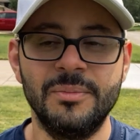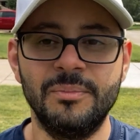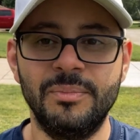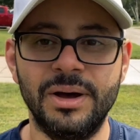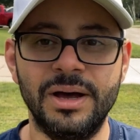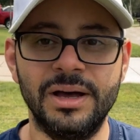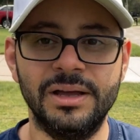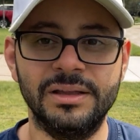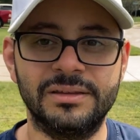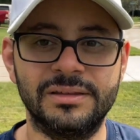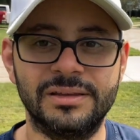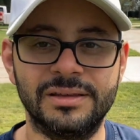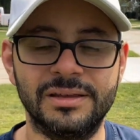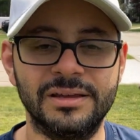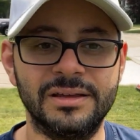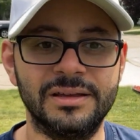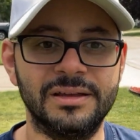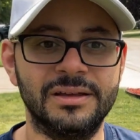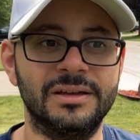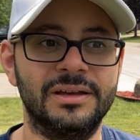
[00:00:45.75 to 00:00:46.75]
but
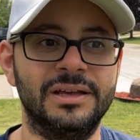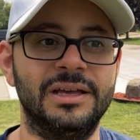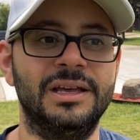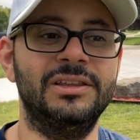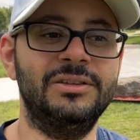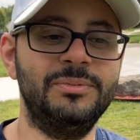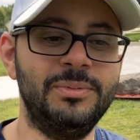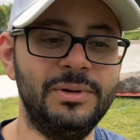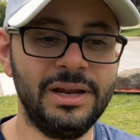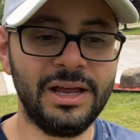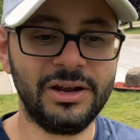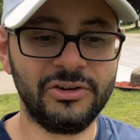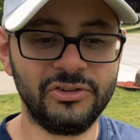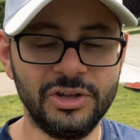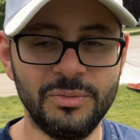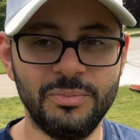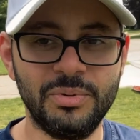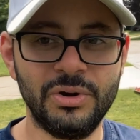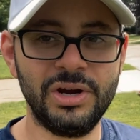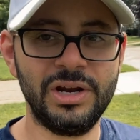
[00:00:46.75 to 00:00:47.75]
it's been
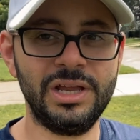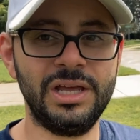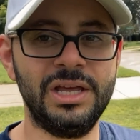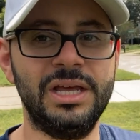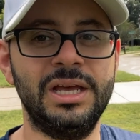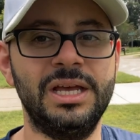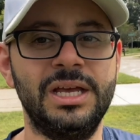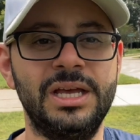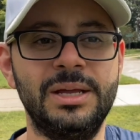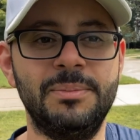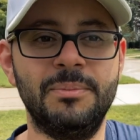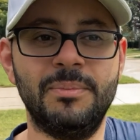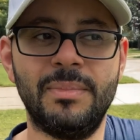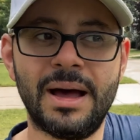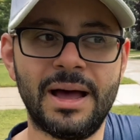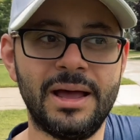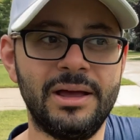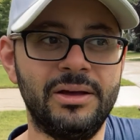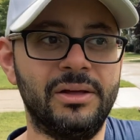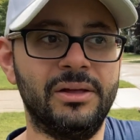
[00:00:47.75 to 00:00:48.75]
actually pretty
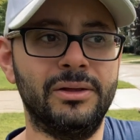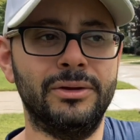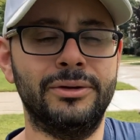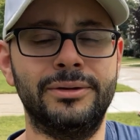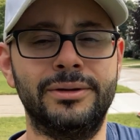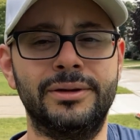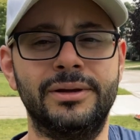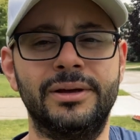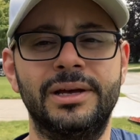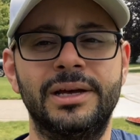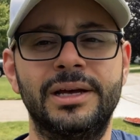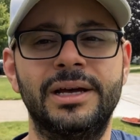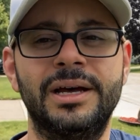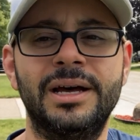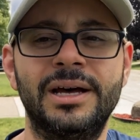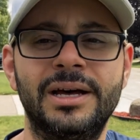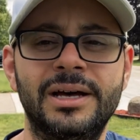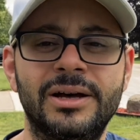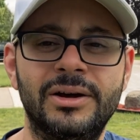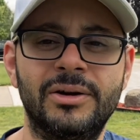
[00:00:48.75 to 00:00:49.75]
mild
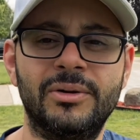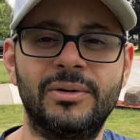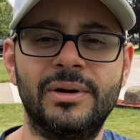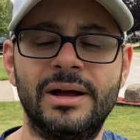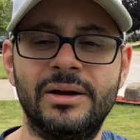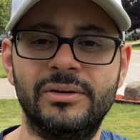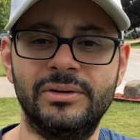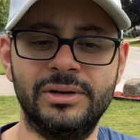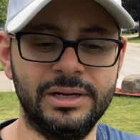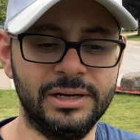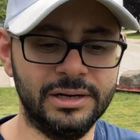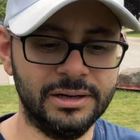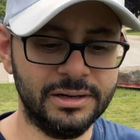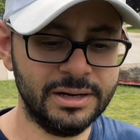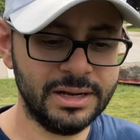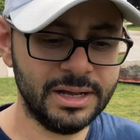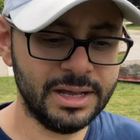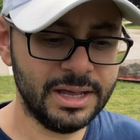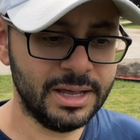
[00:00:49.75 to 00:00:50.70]
around here.